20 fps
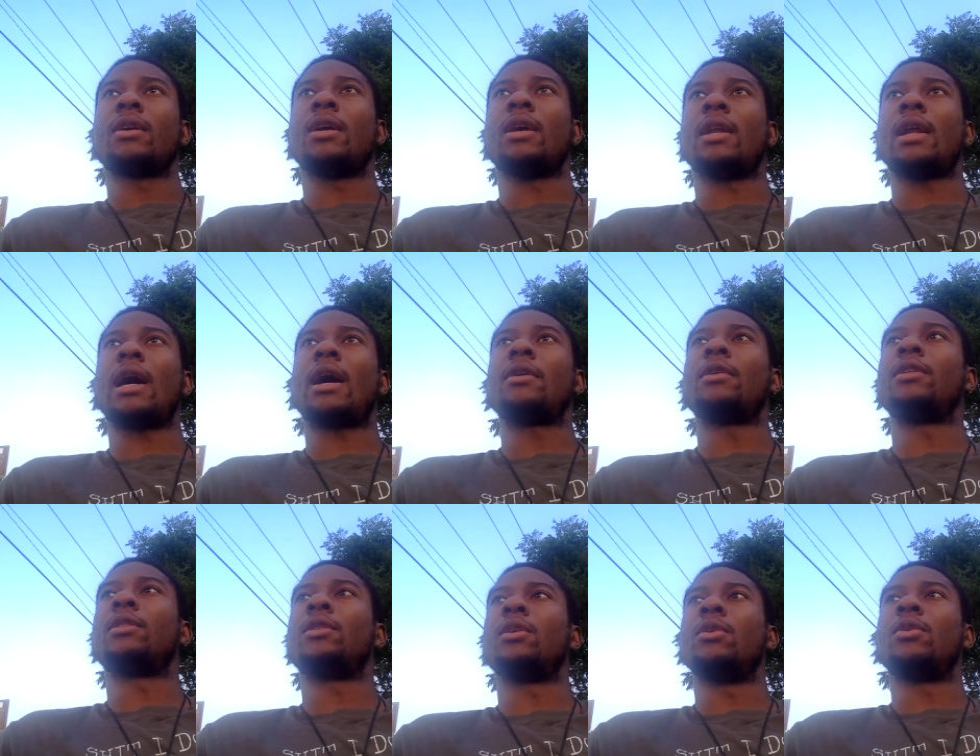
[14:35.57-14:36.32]
And how
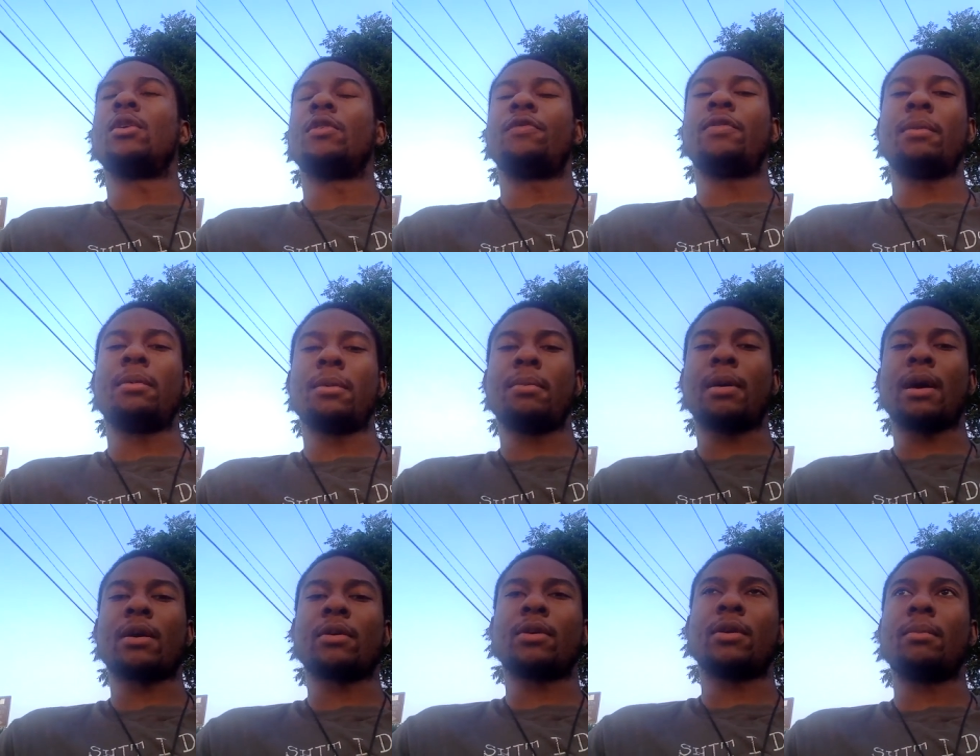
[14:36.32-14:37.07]
did the Lord flip it
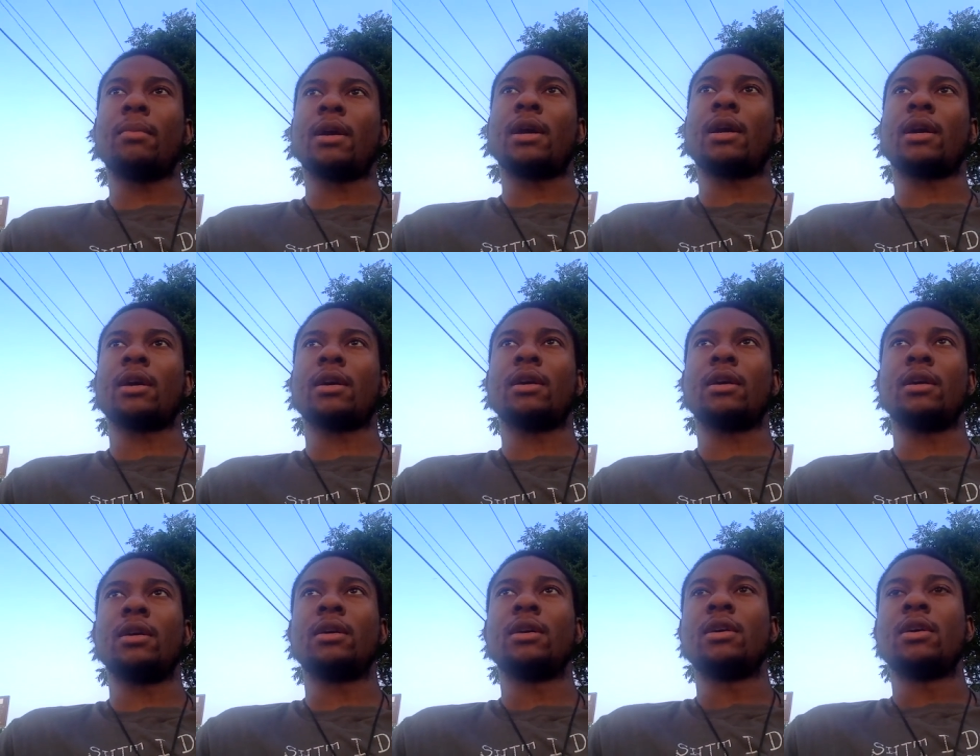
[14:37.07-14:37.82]
back on America?
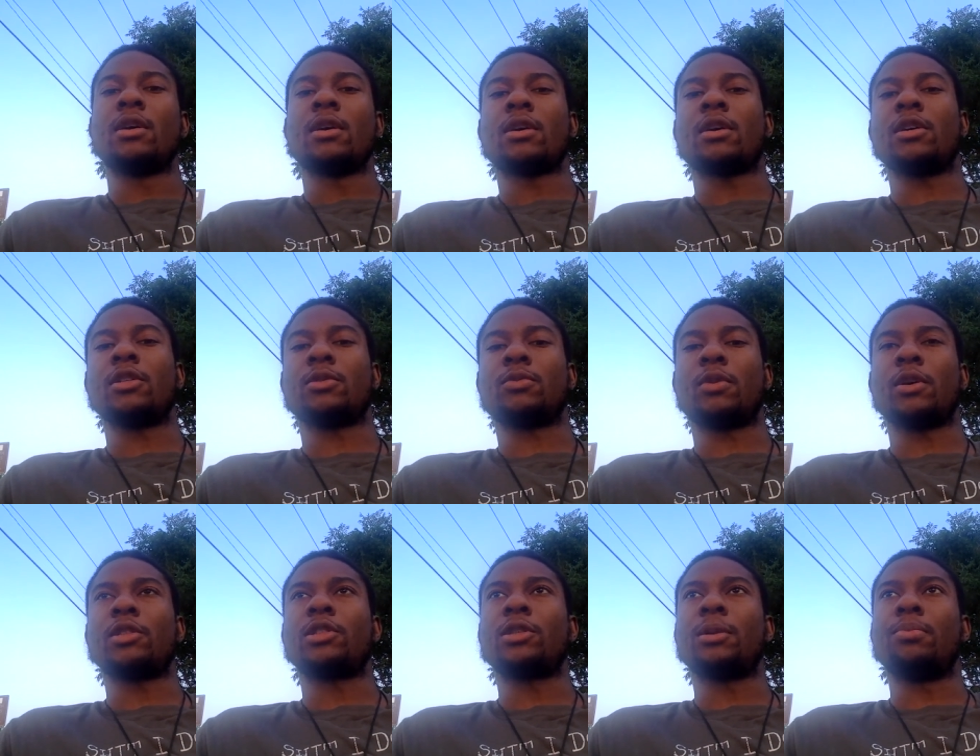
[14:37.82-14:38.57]
Because
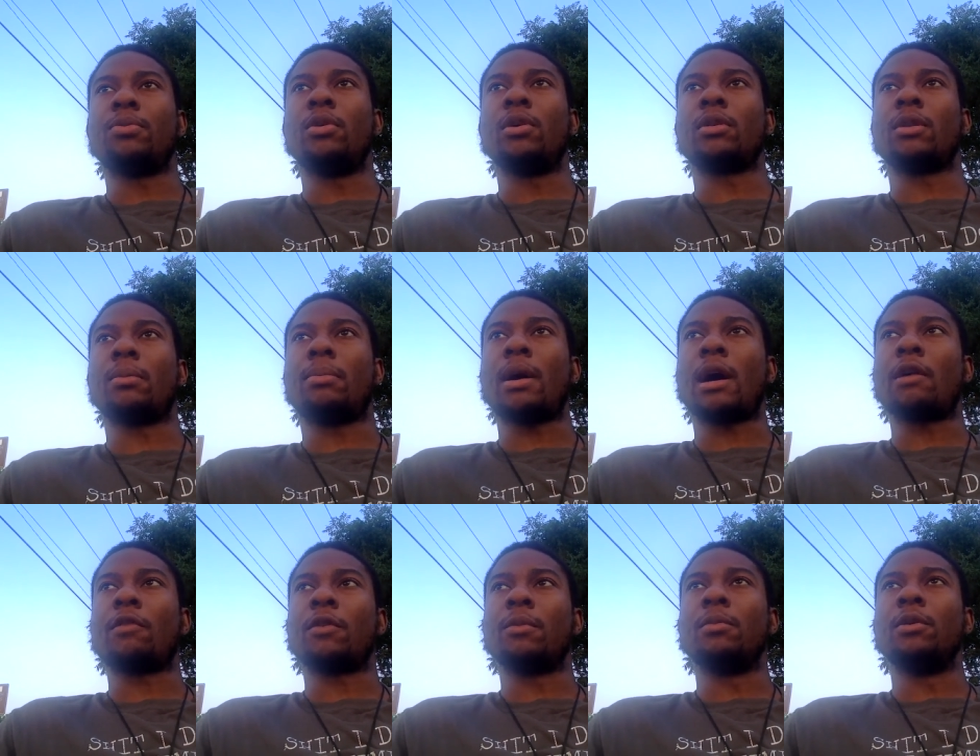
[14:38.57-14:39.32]
Russia pulled the
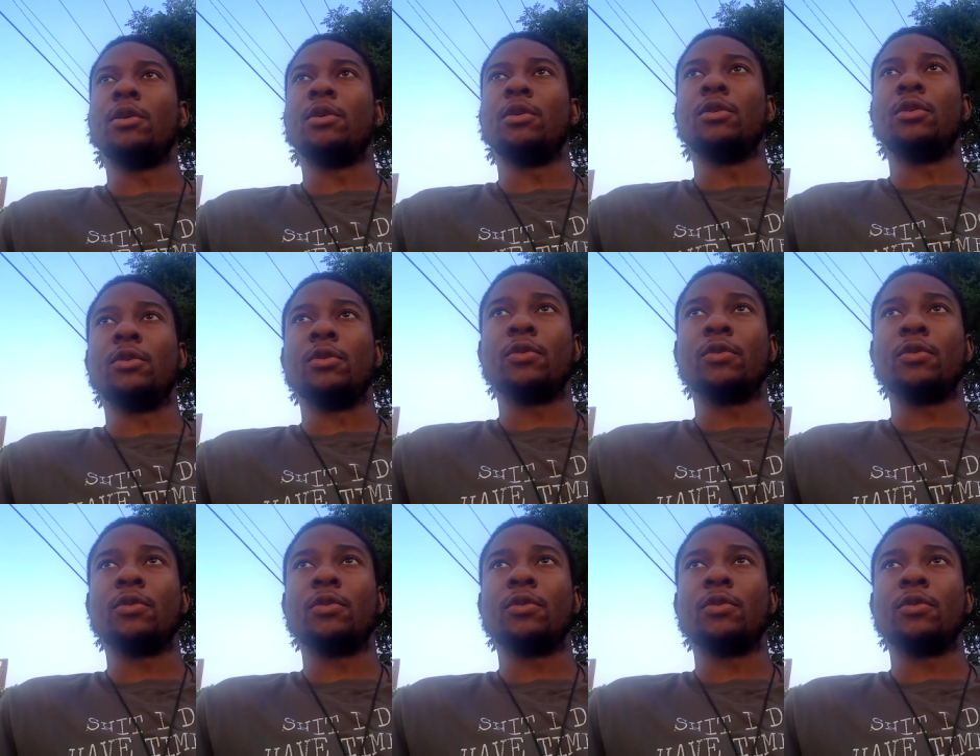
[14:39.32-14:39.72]
power move.